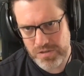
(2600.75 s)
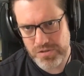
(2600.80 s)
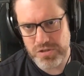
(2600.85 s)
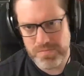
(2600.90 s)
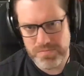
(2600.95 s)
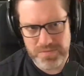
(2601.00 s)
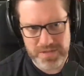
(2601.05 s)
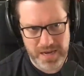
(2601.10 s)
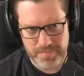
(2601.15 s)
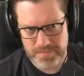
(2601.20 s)

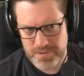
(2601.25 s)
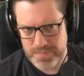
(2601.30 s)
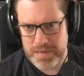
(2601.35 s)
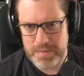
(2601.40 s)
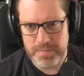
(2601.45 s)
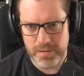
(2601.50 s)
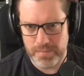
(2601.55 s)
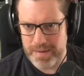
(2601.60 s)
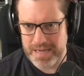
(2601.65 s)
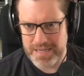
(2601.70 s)
And
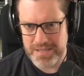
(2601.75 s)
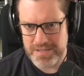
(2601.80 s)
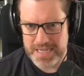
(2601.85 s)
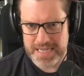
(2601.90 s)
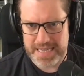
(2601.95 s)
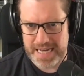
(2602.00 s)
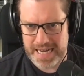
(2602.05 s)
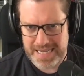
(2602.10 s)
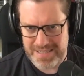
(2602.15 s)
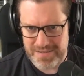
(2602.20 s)
sometimes people might
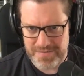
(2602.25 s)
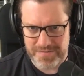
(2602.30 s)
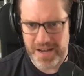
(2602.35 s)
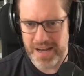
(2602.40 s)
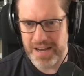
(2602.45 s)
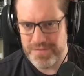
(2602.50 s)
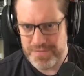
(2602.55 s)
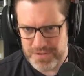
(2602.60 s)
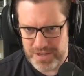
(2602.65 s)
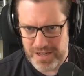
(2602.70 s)
see that as a
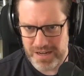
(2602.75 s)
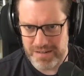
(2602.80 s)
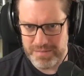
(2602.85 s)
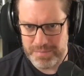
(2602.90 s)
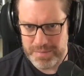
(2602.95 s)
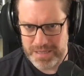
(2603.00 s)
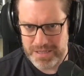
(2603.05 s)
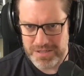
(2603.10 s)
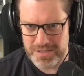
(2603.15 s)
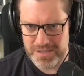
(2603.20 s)

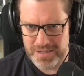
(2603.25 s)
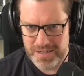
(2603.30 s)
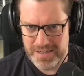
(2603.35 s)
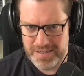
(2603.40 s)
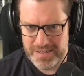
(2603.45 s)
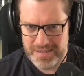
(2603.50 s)
5-star image,